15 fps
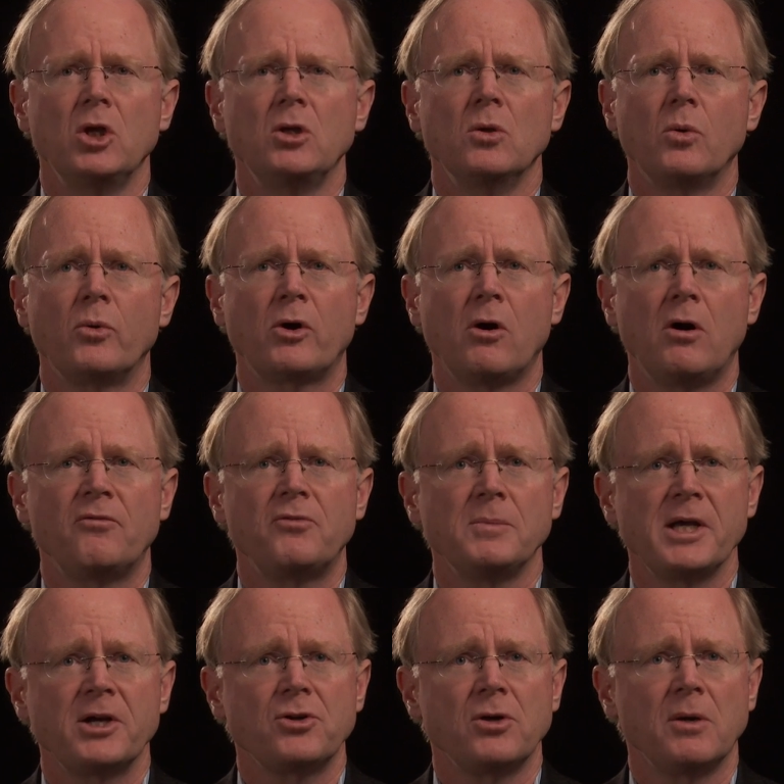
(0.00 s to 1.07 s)
You'll recall from
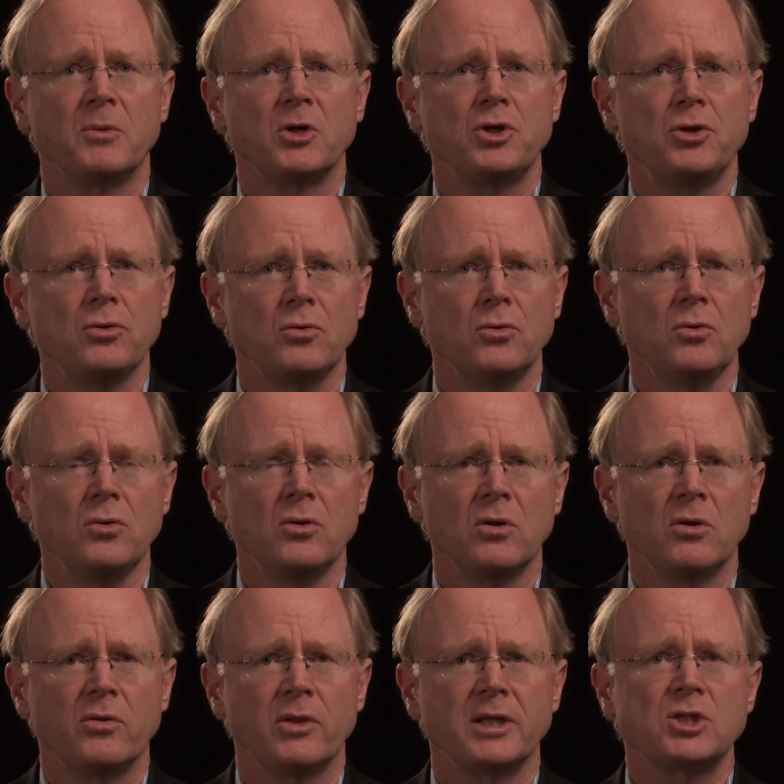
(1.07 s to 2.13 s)
lecture number two
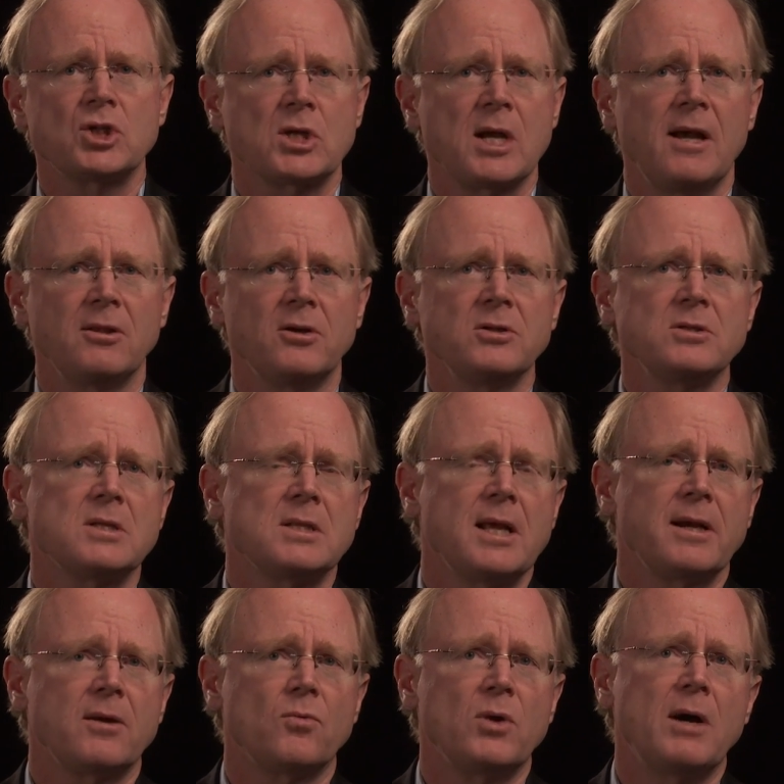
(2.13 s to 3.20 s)
that scholars,
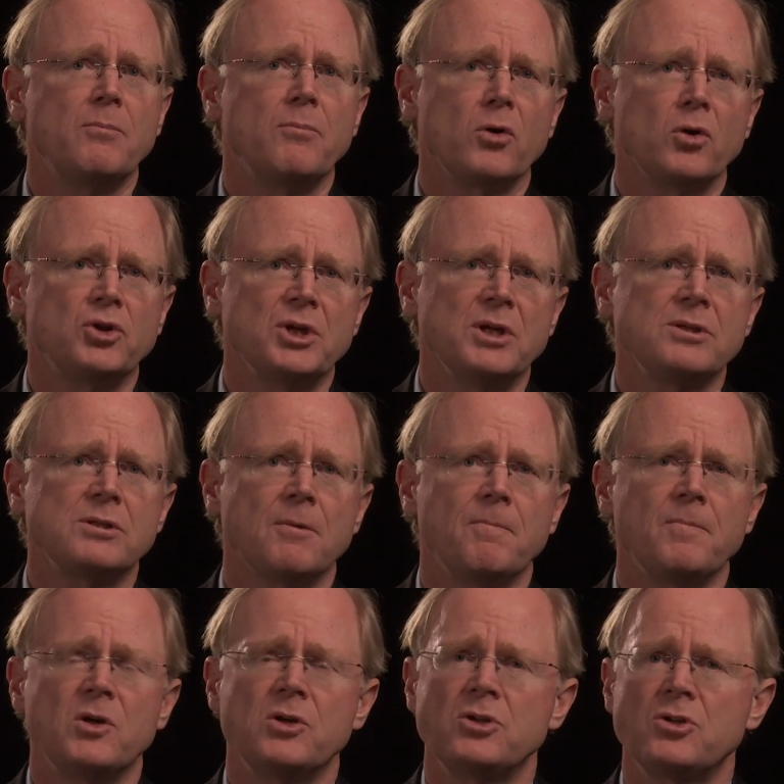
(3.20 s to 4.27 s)
like Rob Merges,
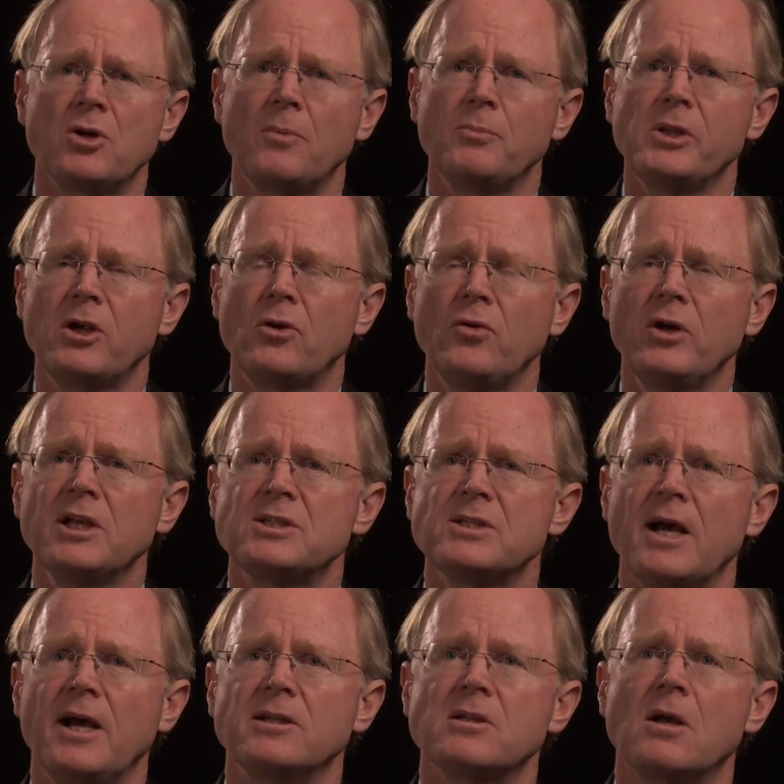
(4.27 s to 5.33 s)
sharply
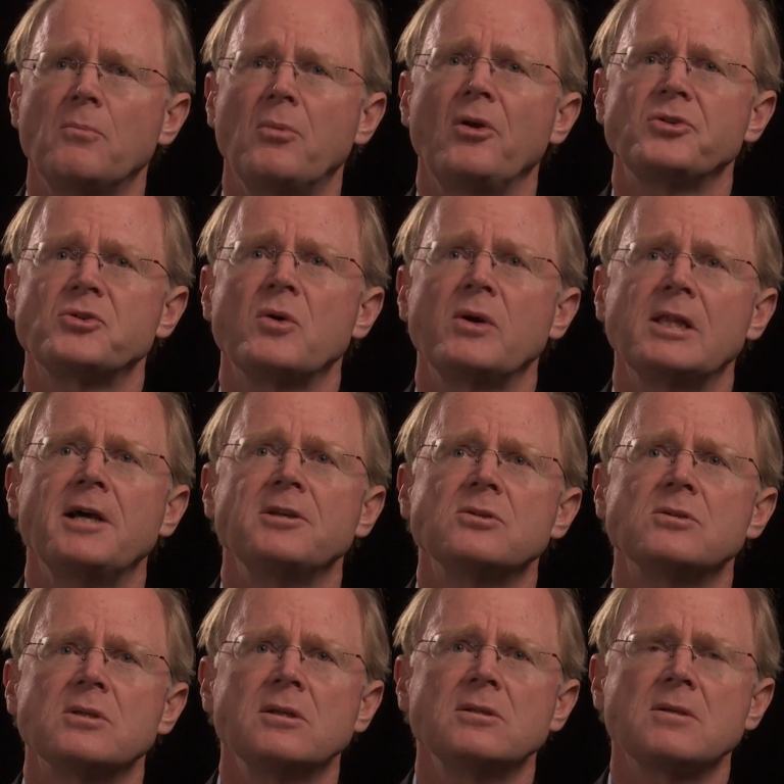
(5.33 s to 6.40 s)
criticize compulsory
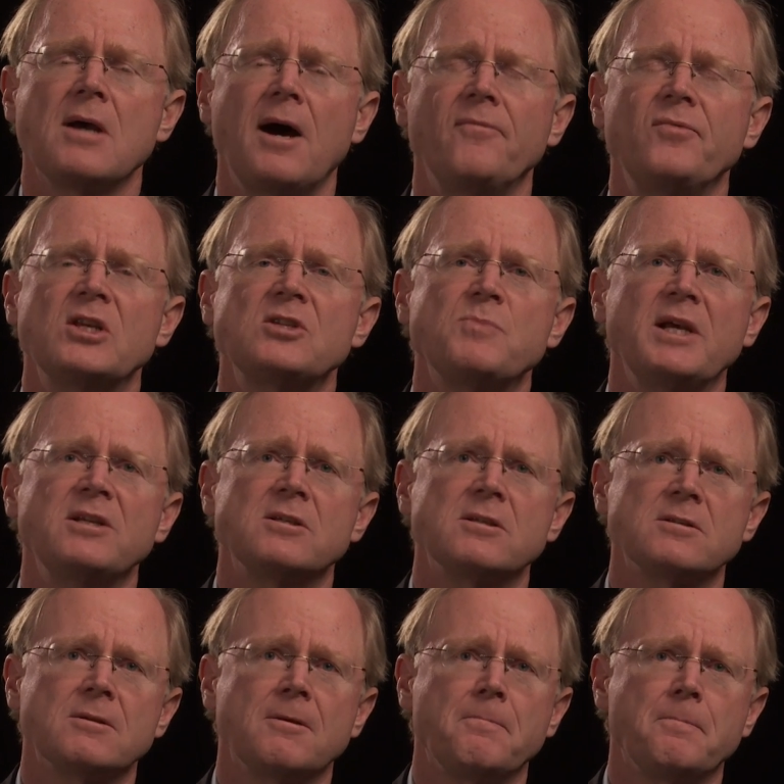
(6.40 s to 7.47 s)
licenses on this
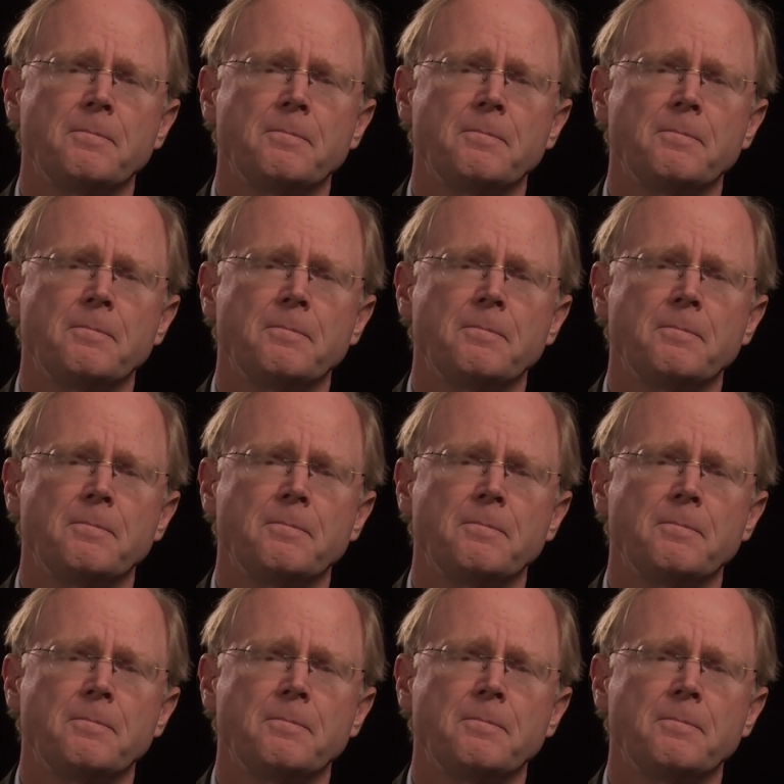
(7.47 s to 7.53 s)
basis.